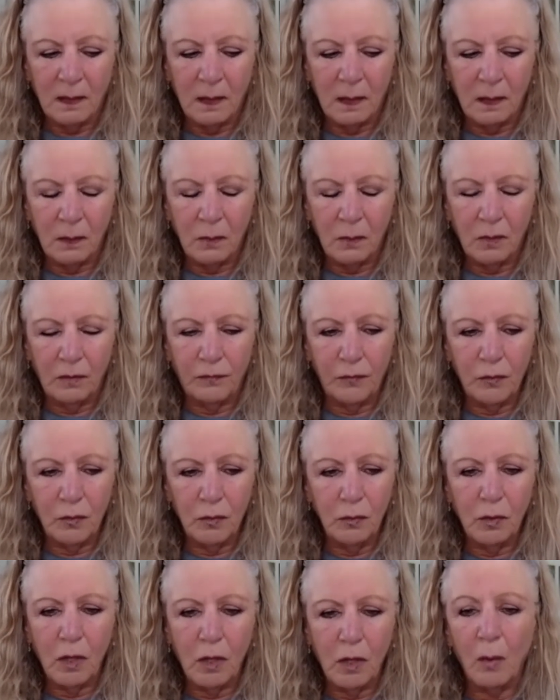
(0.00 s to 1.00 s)
if you
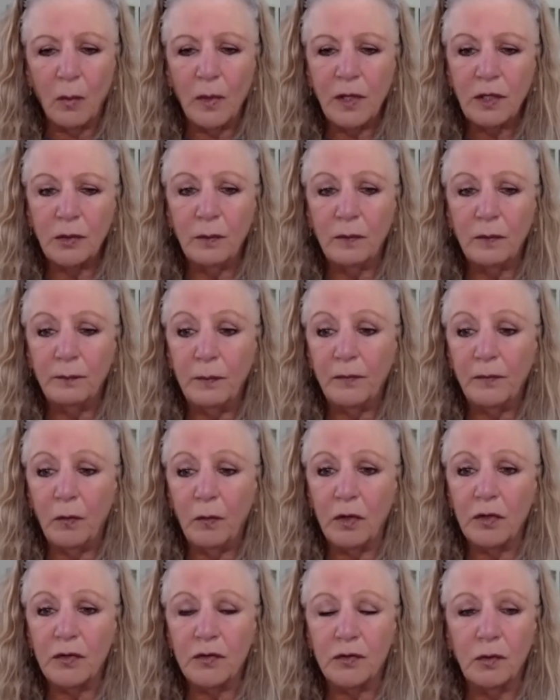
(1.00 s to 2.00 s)
go into
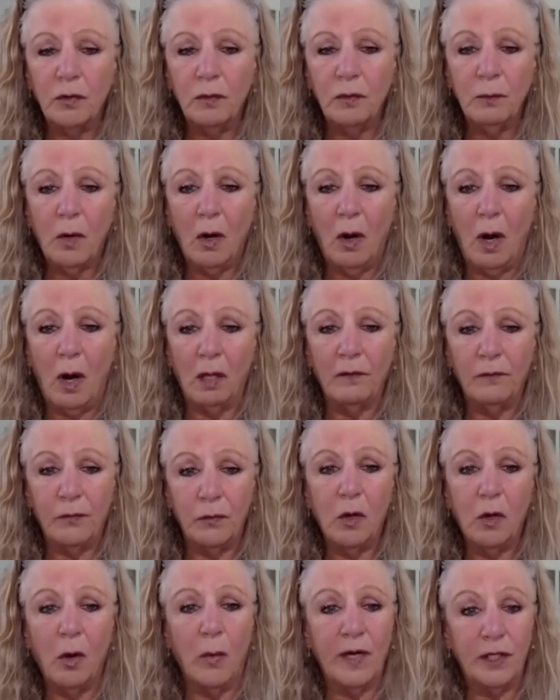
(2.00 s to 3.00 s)
before a Zoom call, if you
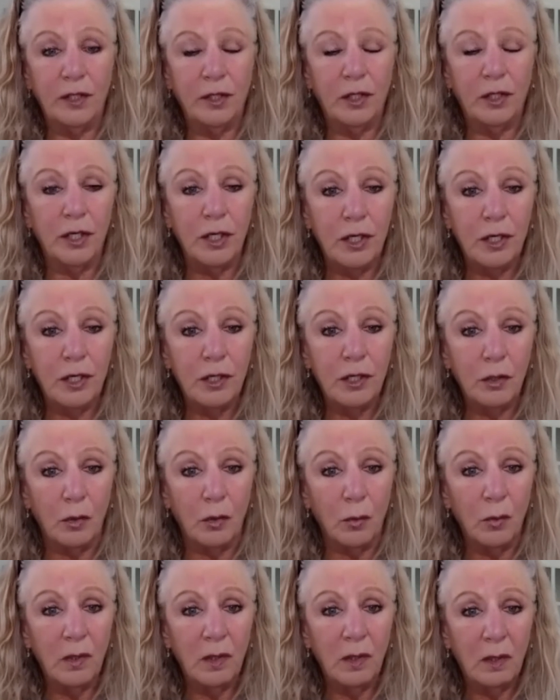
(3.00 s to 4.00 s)
go into
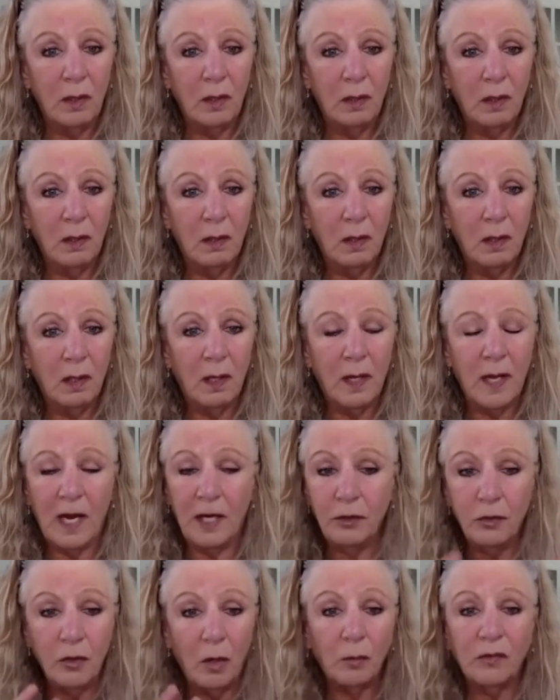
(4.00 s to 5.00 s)
new and
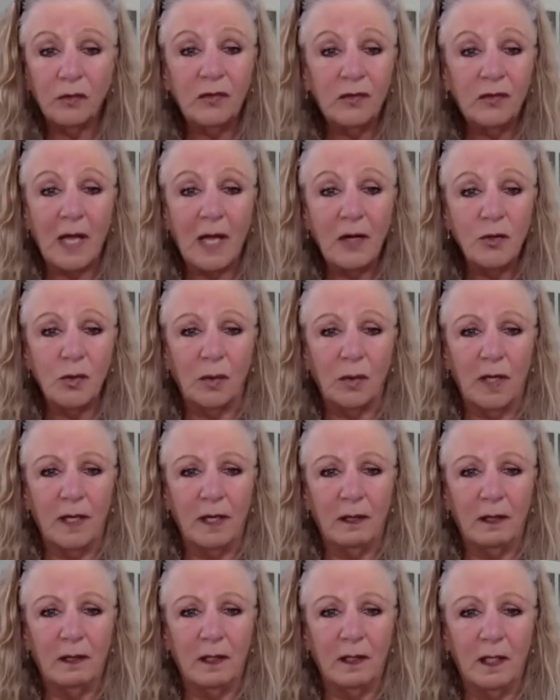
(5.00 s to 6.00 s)
you don't schedule
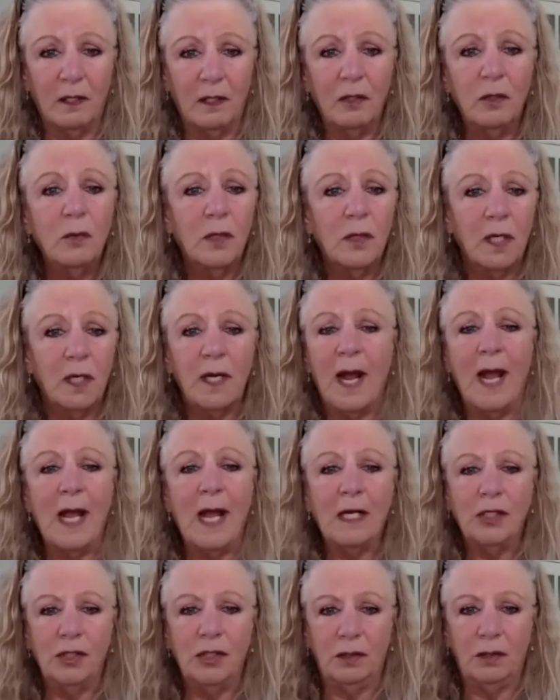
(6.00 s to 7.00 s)
anything, you can
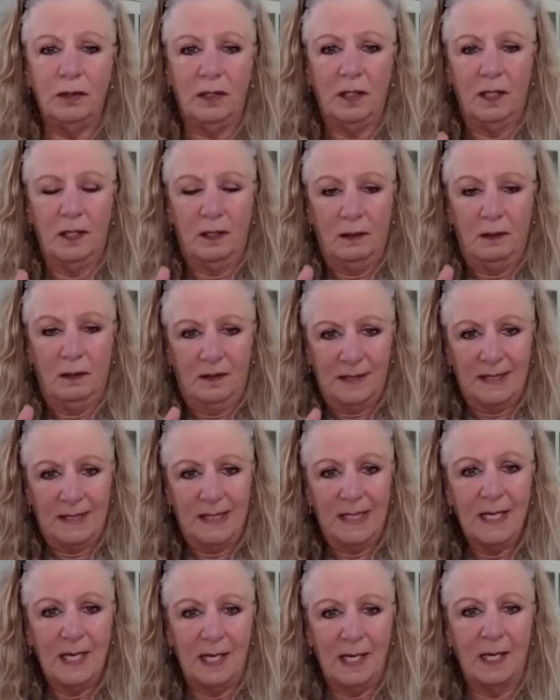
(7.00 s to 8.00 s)
actually
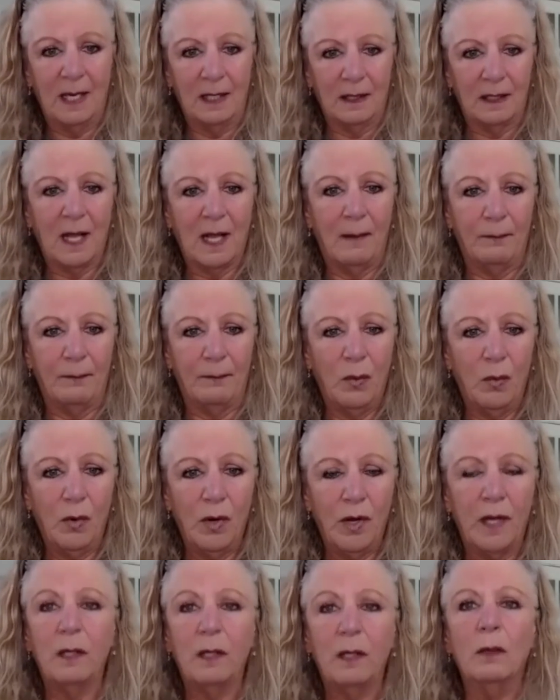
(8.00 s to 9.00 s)
see at that
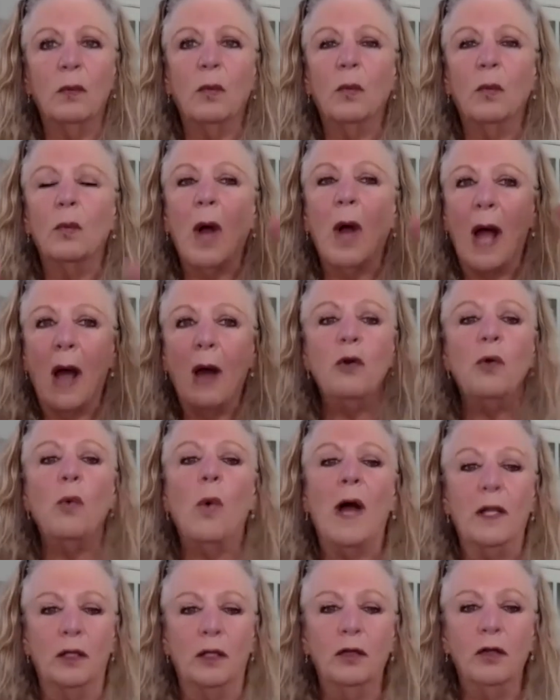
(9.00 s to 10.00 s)
point, how do I
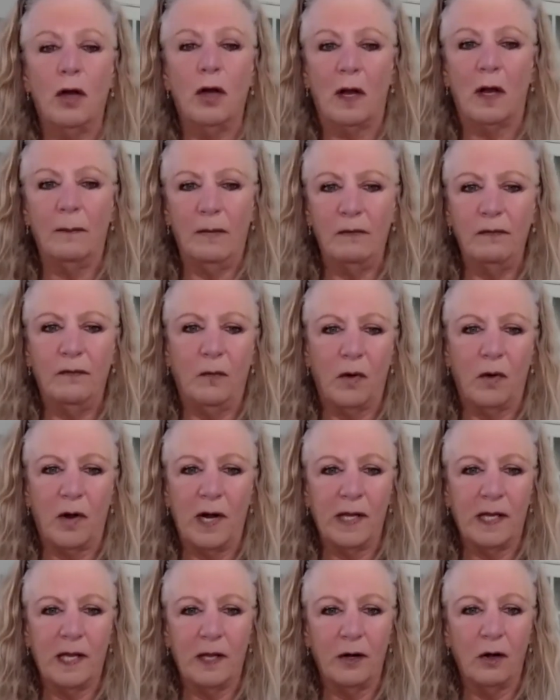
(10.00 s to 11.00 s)
look before I
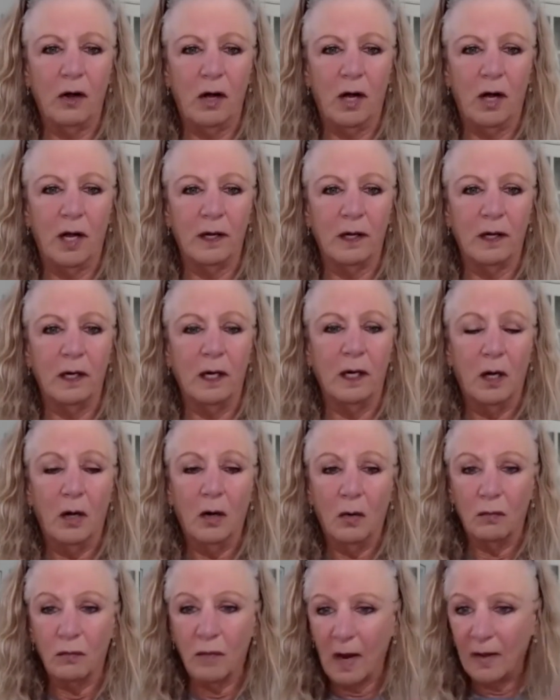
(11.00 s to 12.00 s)
get on,
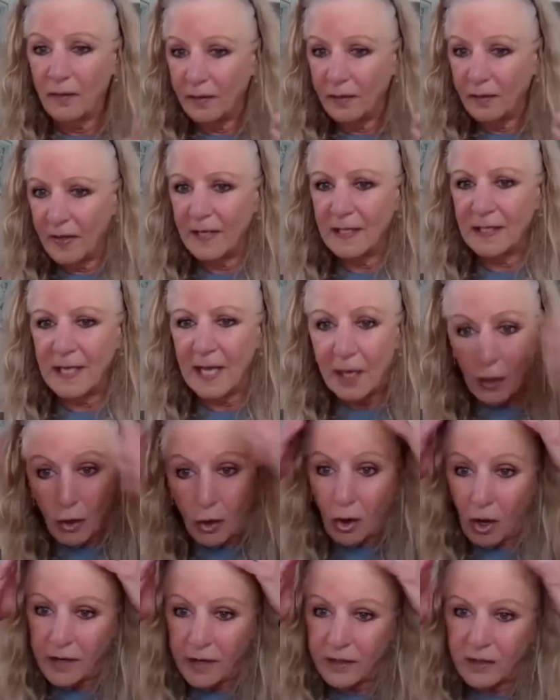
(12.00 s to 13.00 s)
rather than get
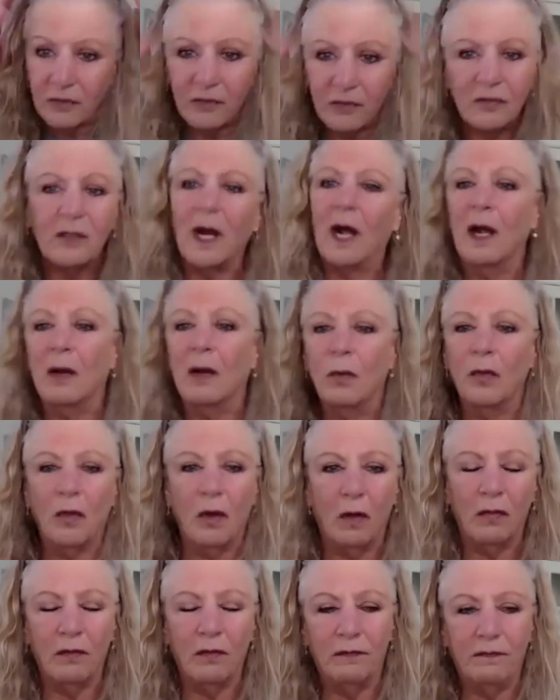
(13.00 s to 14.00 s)
on and start with all
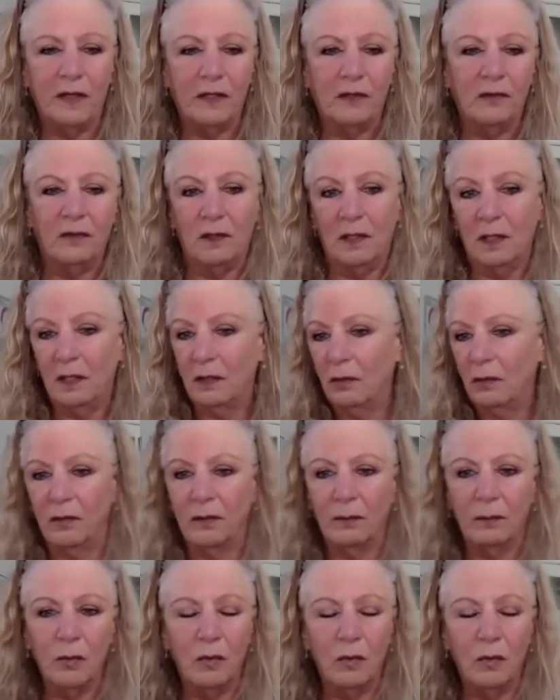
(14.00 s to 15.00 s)
the futzing or the
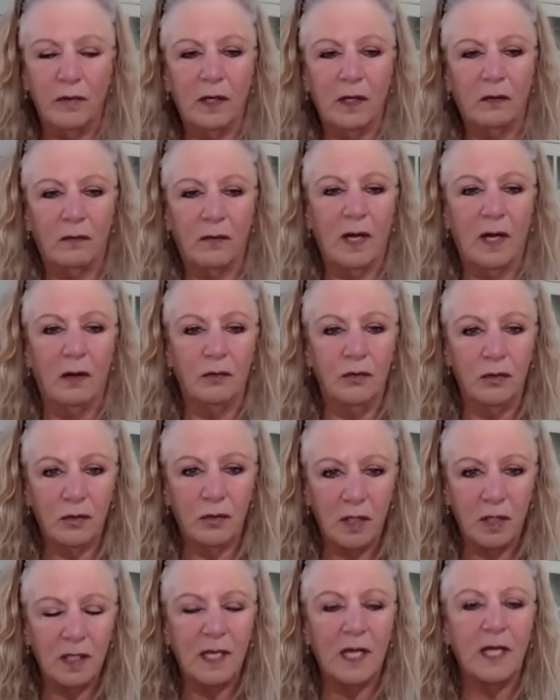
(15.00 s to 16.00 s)
moving around. You
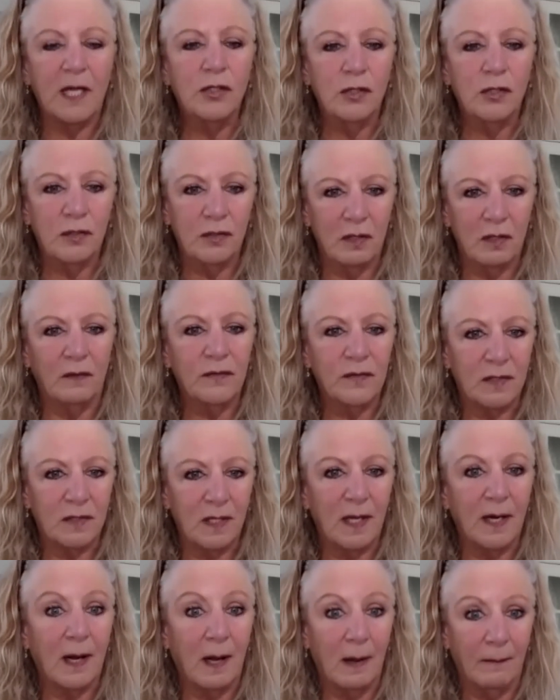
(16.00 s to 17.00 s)
can get yourself
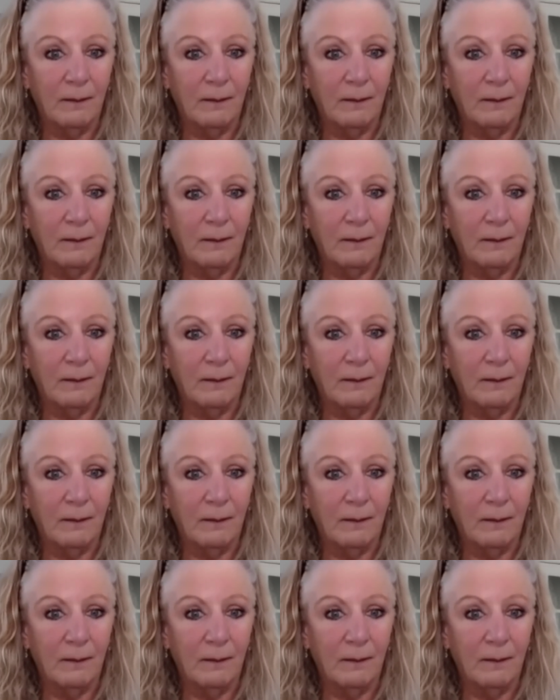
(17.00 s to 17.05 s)
set up.